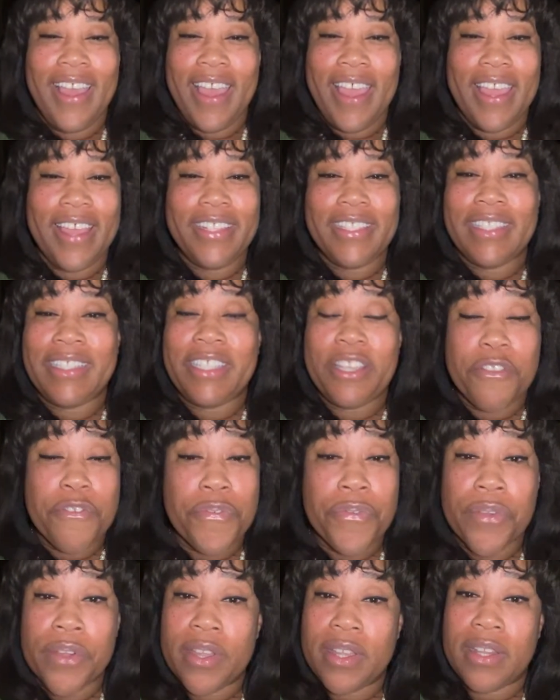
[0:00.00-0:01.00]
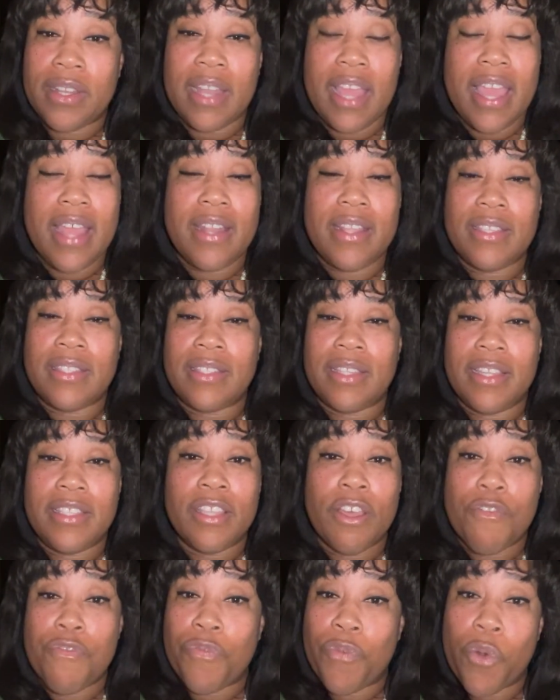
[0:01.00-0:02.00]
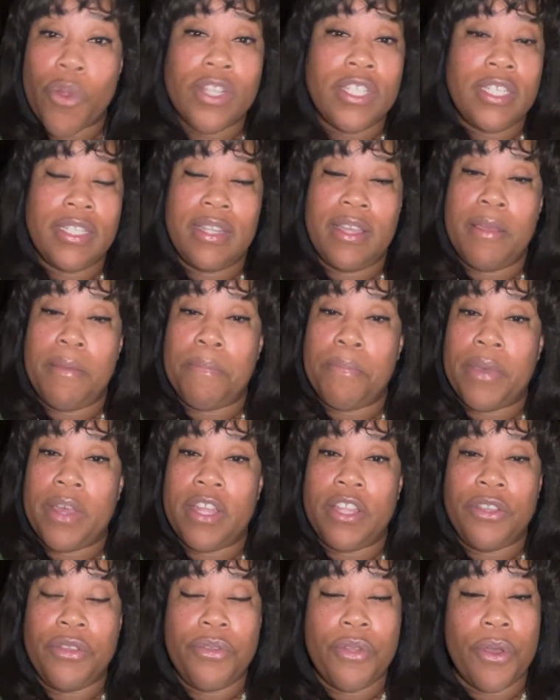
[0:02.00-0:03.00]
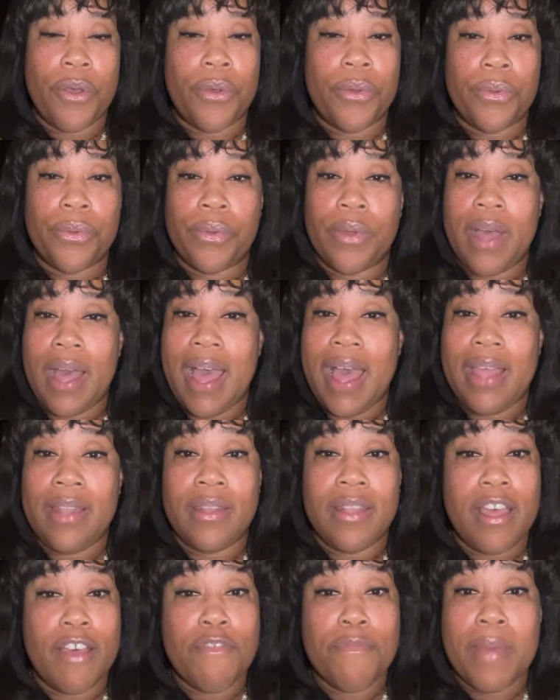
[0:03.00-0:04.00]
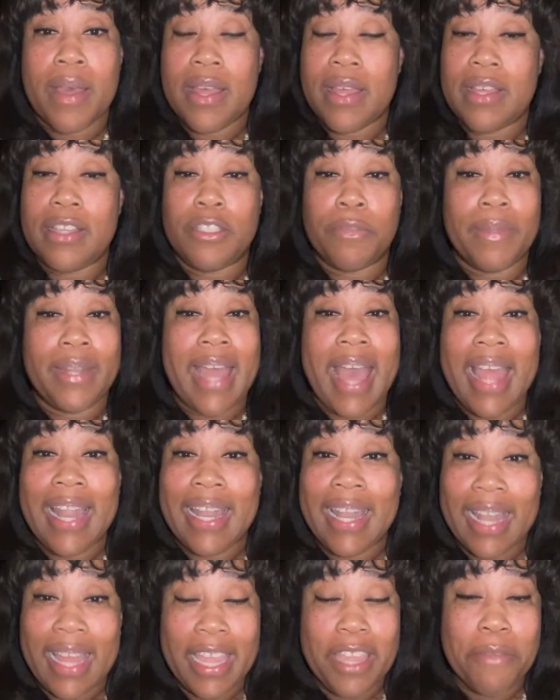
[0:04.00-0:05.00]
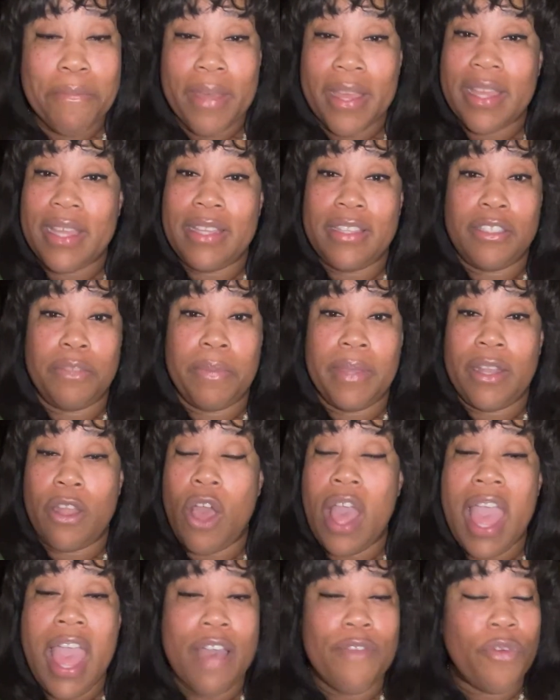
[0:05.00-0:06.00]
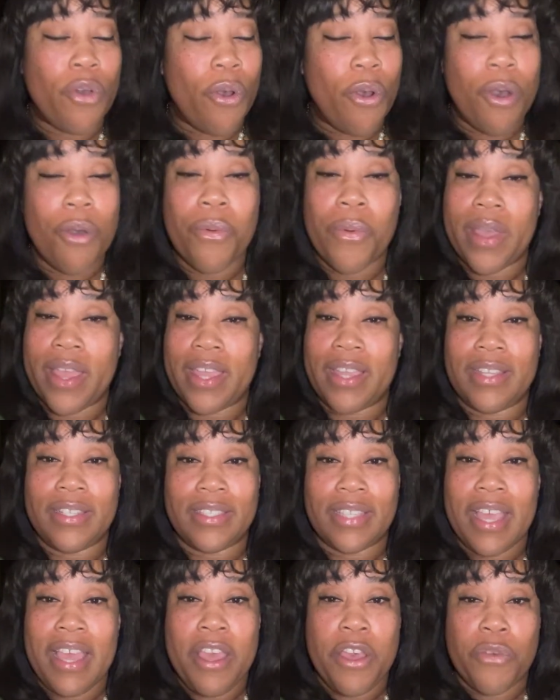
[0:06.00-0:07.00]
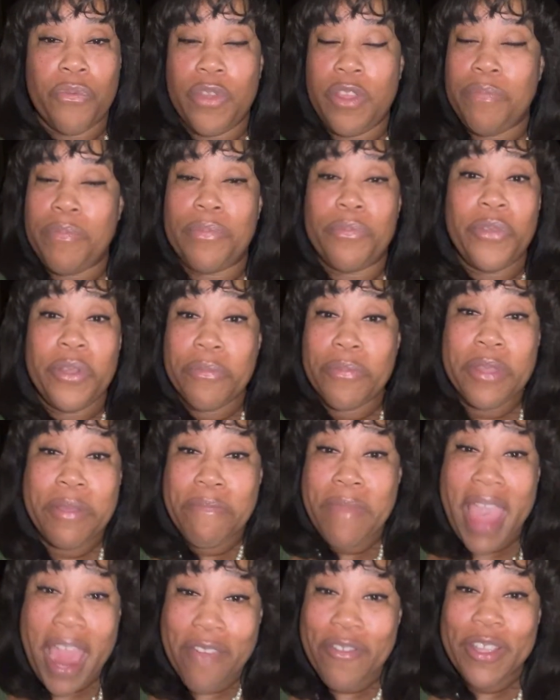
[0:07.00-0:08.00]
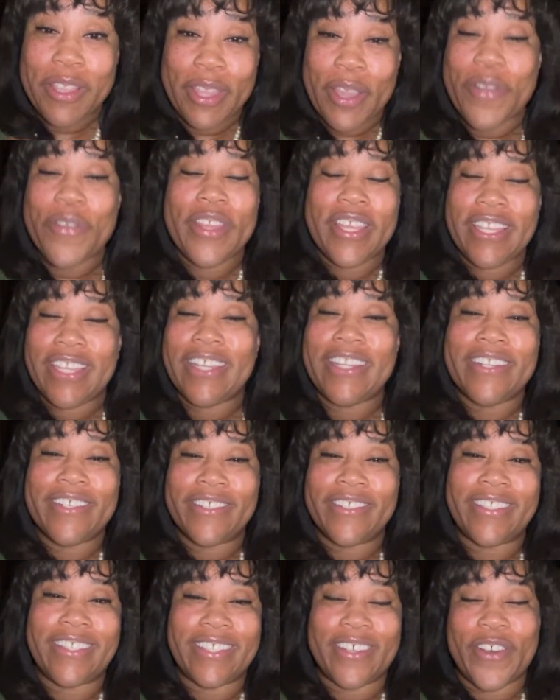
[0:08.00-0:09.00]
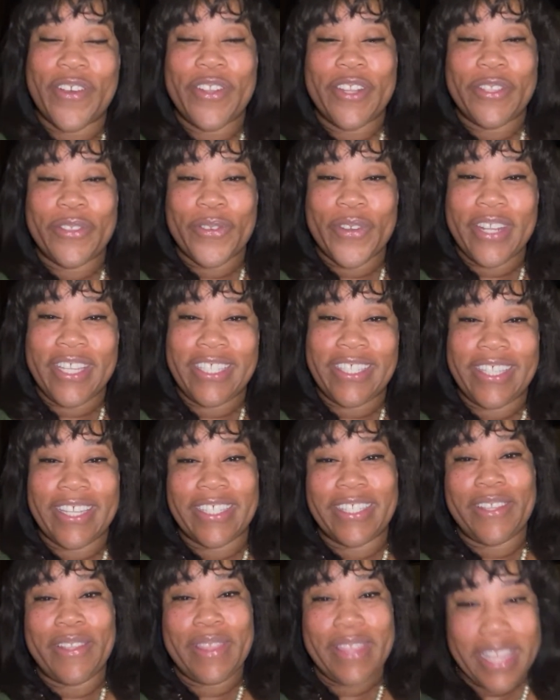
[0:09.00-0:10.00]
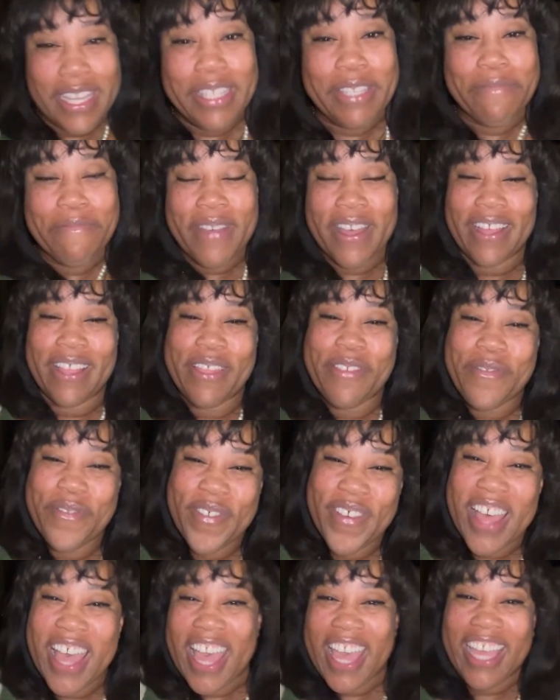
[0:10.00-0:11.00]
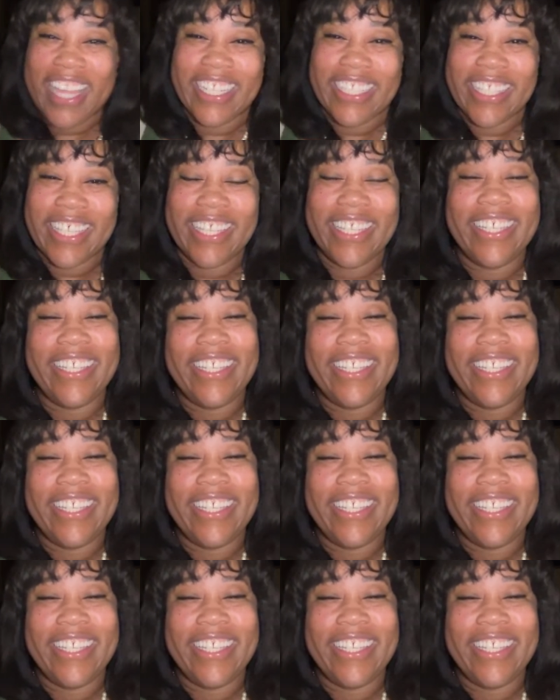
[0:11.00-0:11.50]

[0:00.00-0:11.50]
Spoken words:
It's different, and it's unfortunate, but I love my husband. I like my husband. I have always. We'll be married 30 years on the 26th of this month. What?